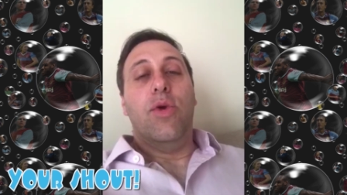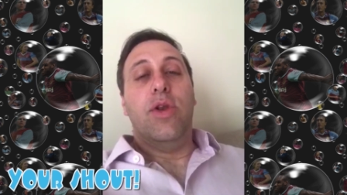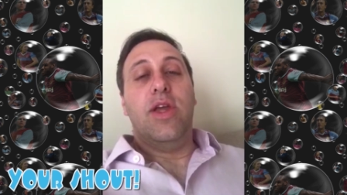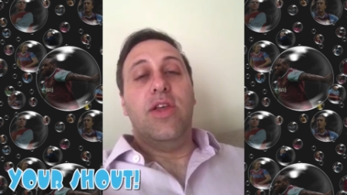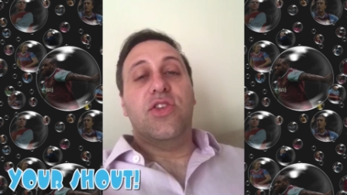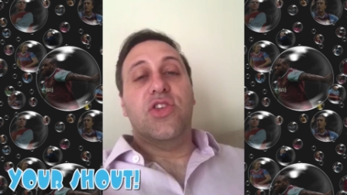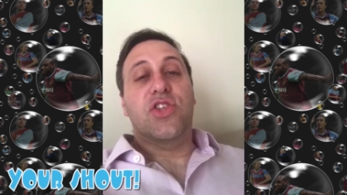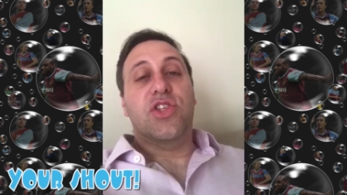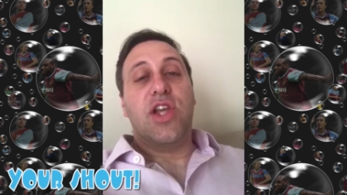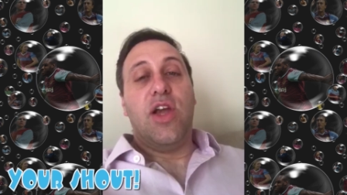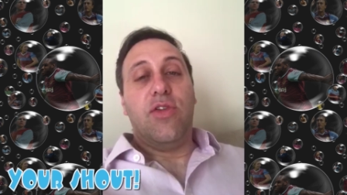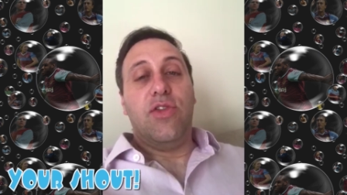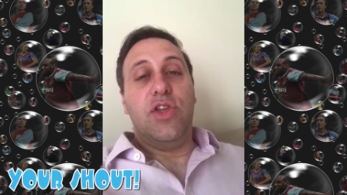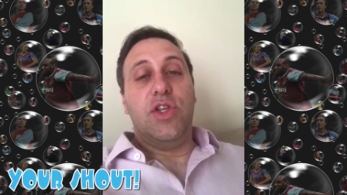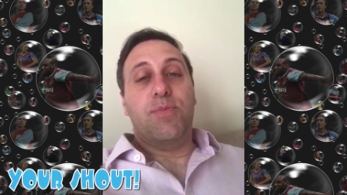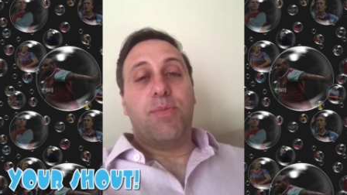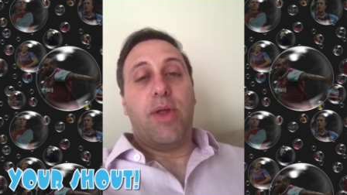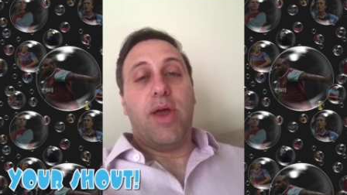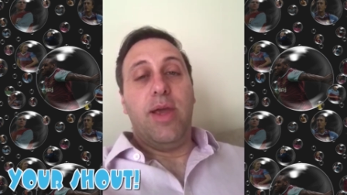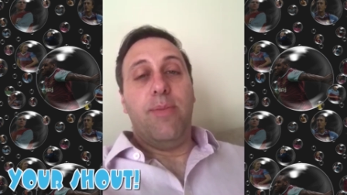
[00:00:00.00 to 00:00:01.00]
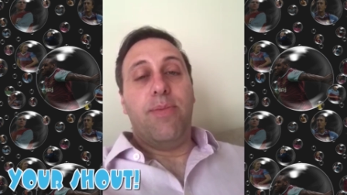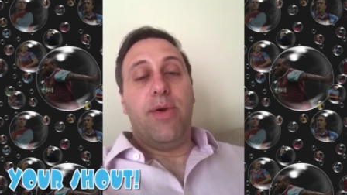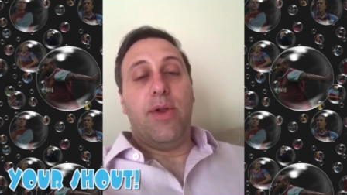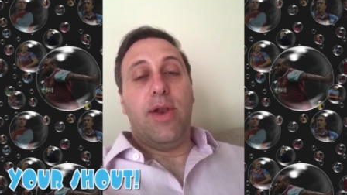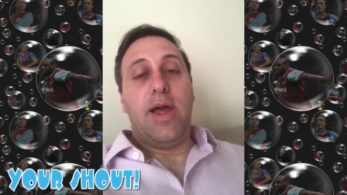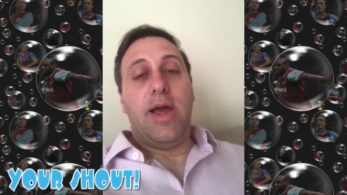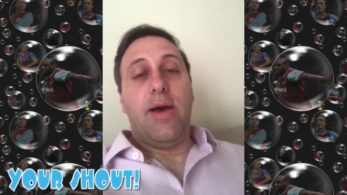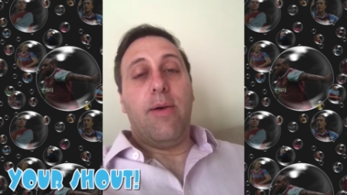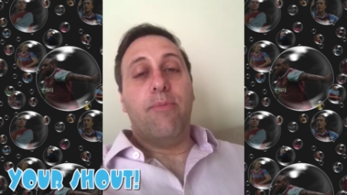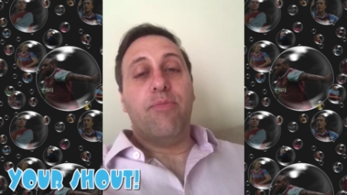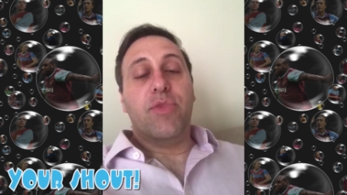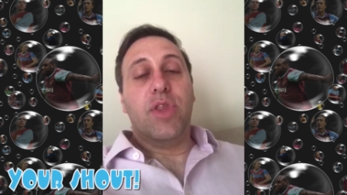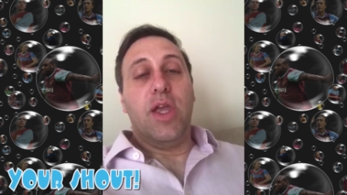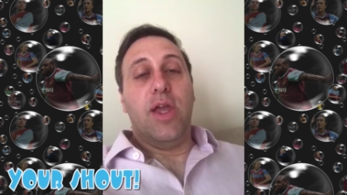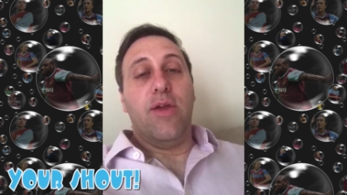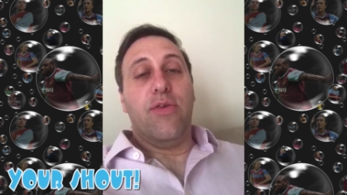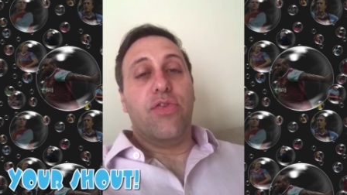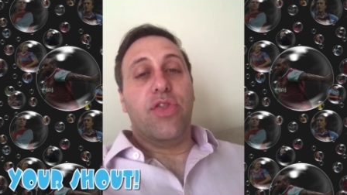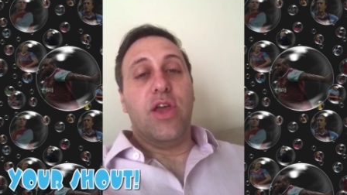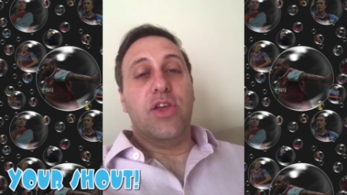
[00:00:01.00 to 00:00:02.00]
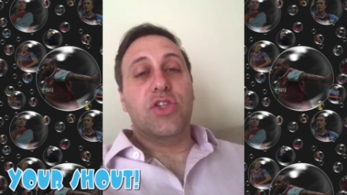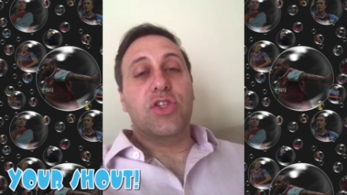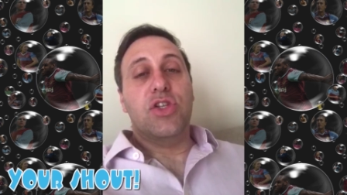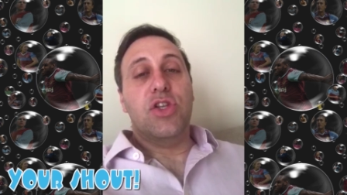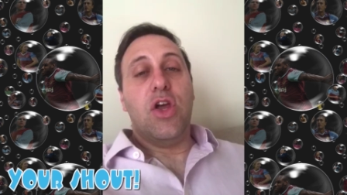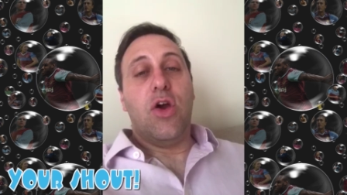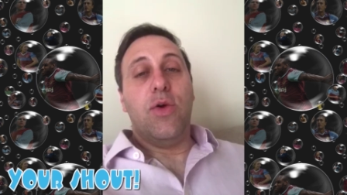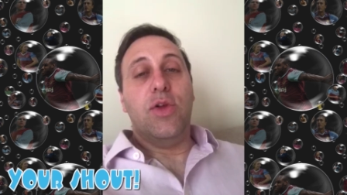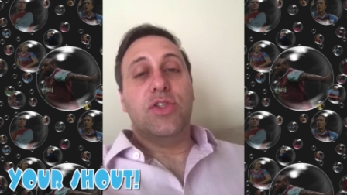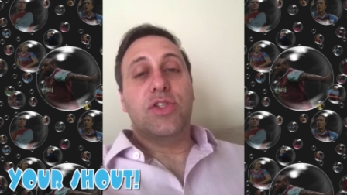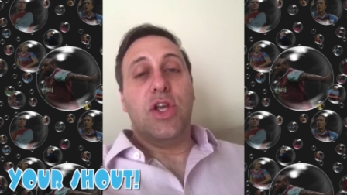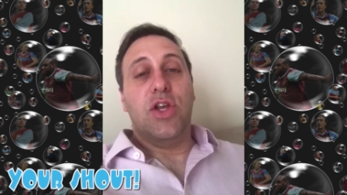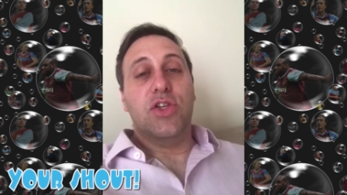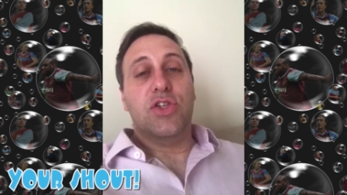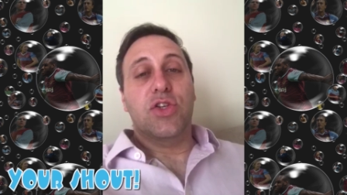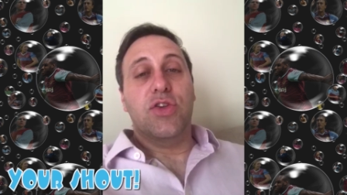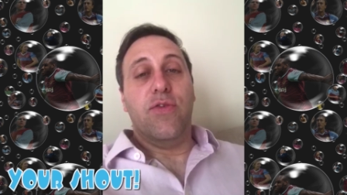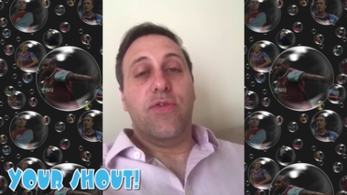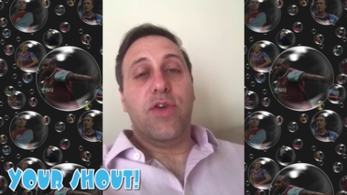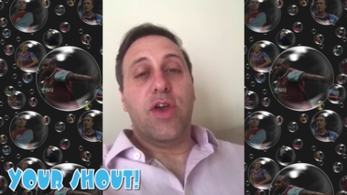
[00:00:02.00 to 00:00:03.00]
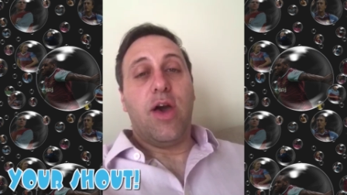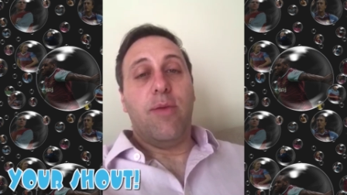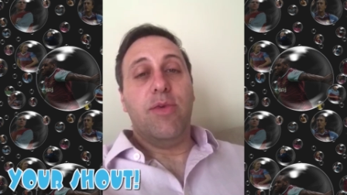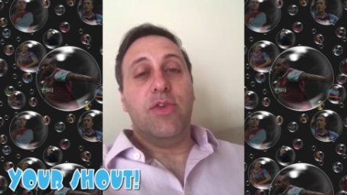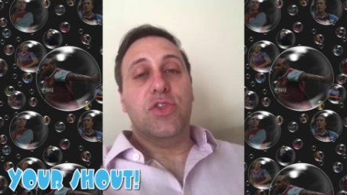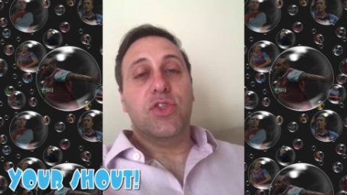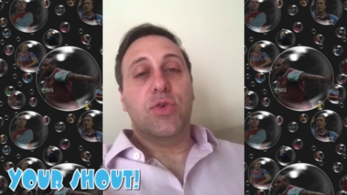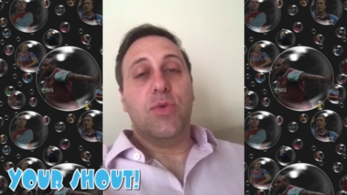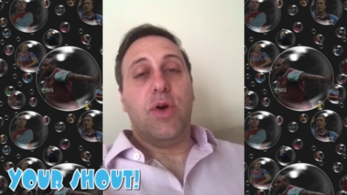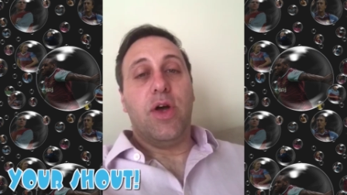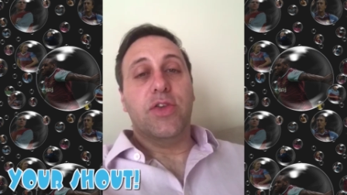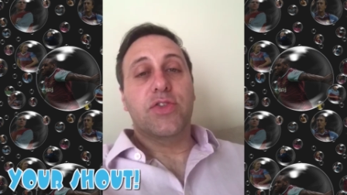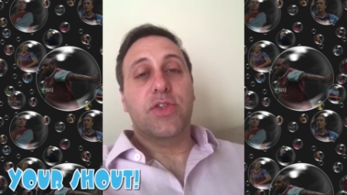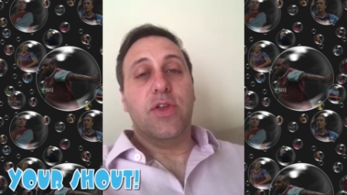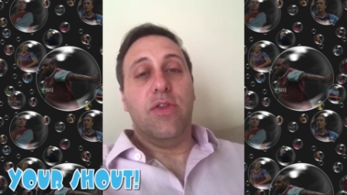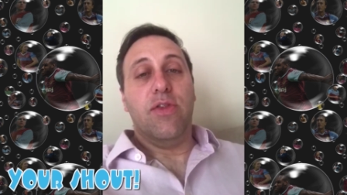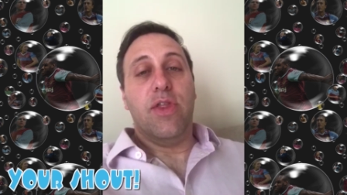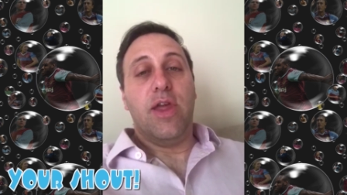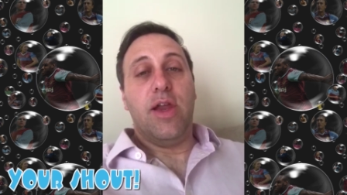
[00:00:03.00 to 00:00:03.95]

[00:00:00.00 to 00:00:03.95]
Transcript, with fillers: we need to sound these people out. If there's no intention of coming to us,